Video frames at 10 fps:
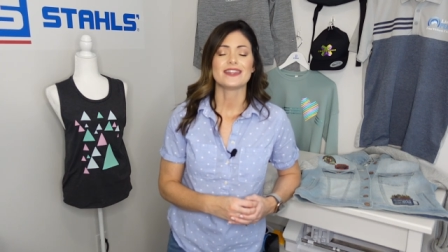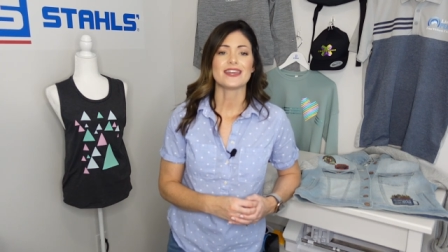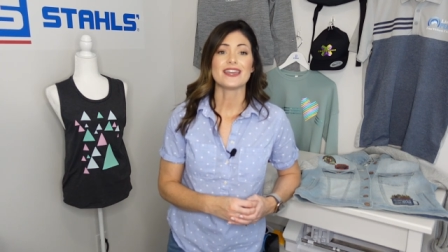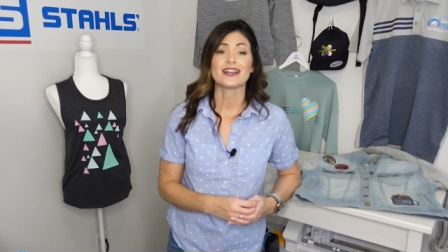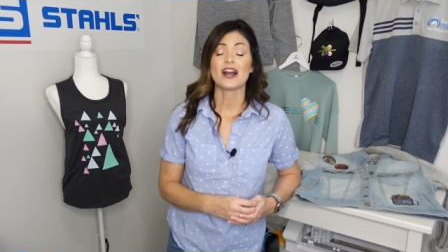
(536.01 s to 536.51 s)

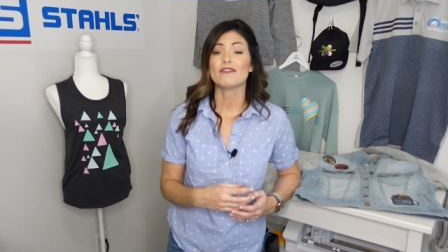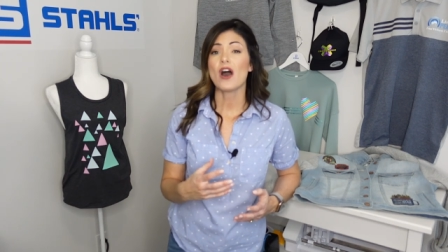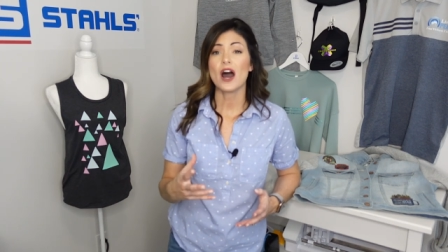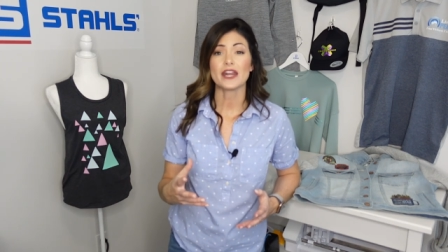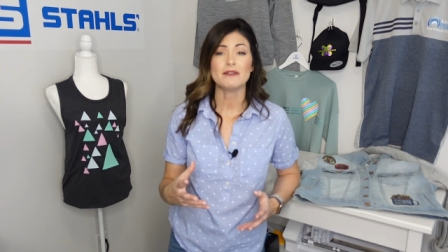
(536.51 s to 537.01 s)
think of
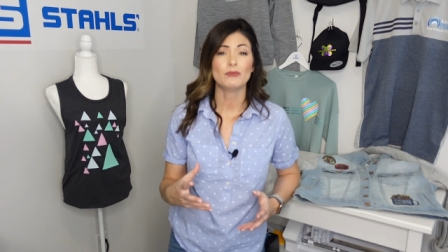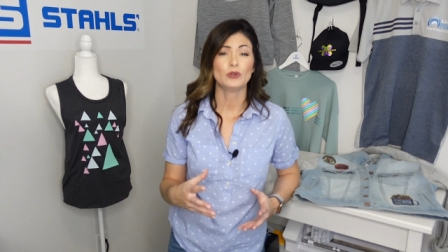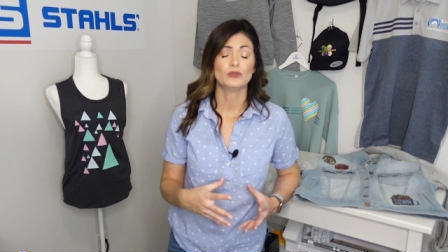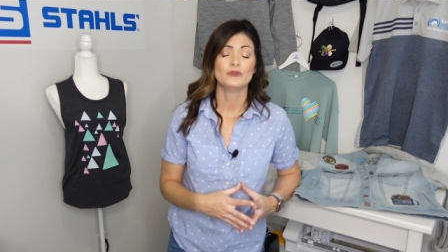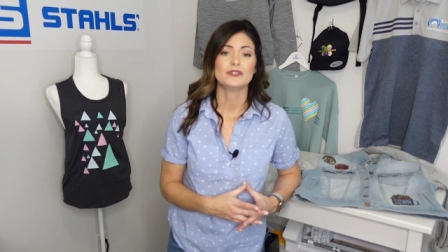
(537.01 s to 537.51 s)

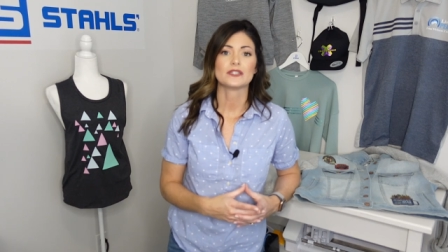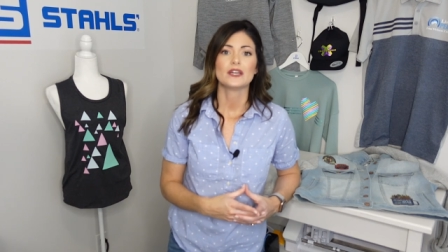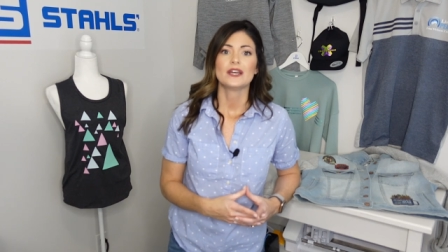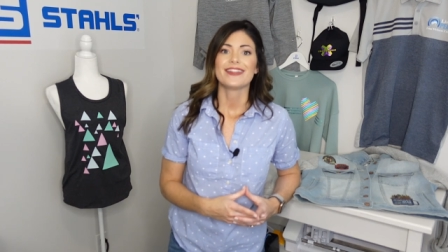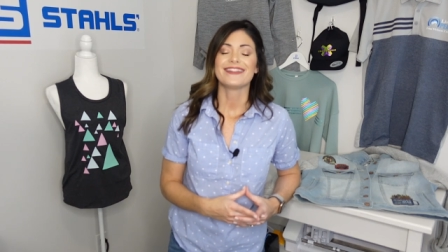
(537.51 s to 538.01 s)
honeymoons,
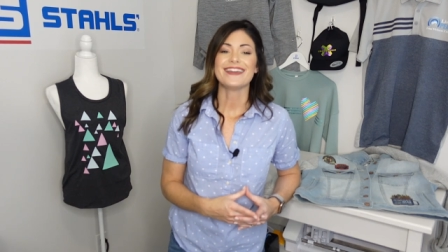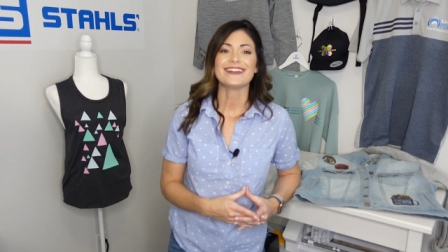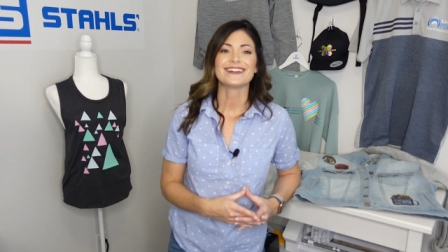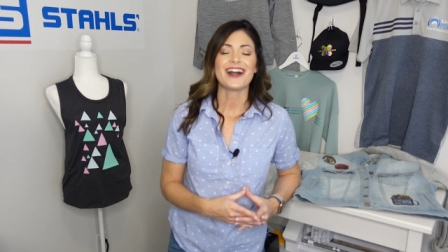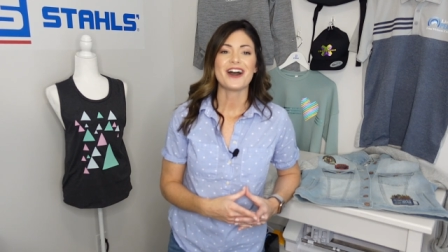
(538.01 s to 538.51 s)

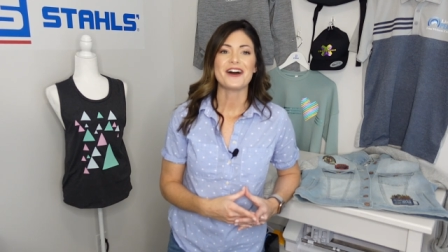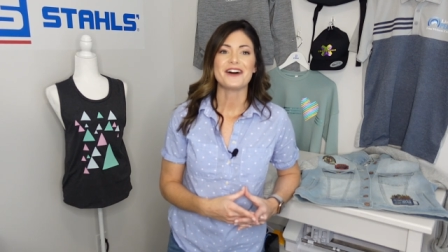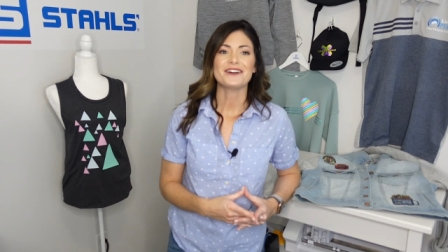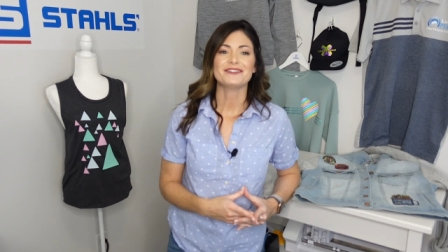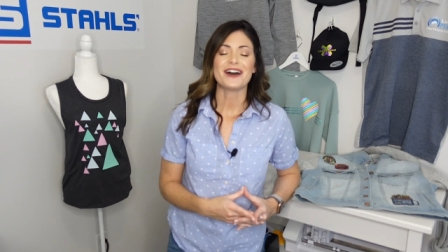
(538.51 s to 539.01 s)
think
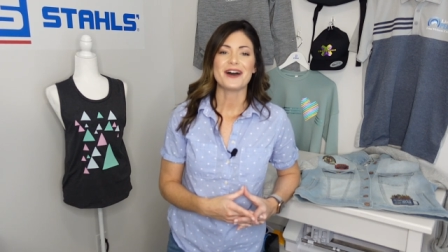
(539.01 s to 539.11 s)
of